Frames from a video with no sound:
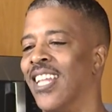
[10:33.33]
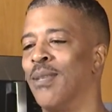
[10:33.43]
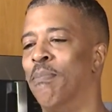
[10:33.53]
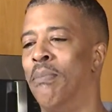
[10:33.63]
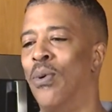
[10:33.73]
it's
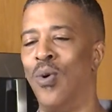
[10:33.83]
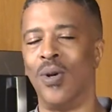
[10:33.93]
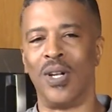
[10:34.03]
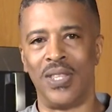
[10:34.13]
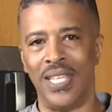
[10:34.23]

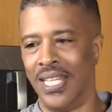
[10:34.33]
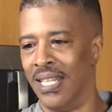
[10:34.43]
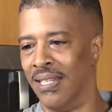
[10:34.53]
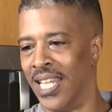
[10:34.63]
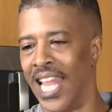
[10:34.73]
more
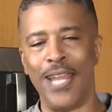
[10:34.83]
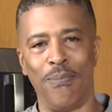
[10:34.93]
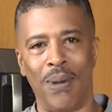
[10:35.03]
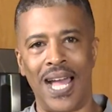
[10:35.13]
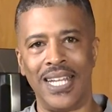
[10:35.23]
than
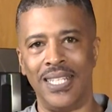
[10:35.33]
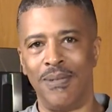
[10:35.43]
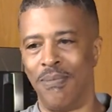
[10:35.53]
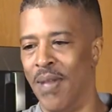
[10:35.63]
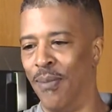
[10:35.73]
light bodied,
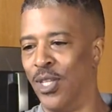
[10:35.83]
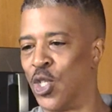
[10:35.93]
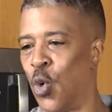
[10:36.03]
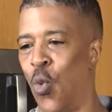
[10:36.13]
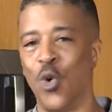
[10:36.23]
maybe
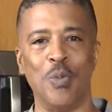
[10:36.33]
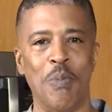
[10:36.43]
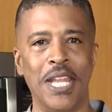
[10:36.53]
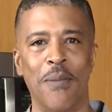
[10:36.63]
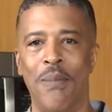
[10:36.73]
towards
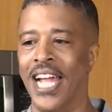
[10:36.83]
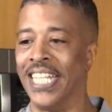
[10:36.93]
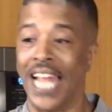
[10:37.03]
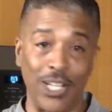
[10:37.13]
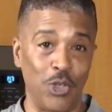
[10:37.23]
medium
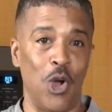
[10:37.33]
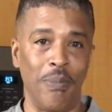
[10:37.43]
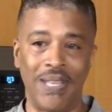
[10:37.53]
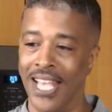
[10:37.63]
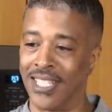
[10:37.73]
bodied. I don't know,
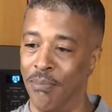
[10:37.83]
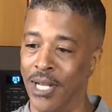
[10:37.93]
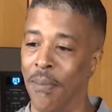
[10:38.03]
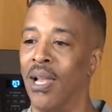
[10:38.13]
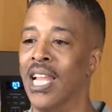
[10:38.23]
I'm guessing, but
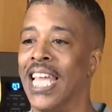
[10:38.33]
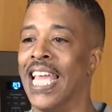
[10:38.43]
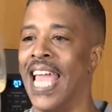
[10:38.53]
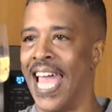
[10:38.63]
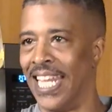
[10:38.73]
I'm
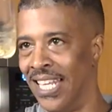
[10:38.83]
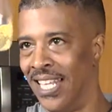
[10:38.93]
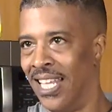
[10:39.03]
looking at it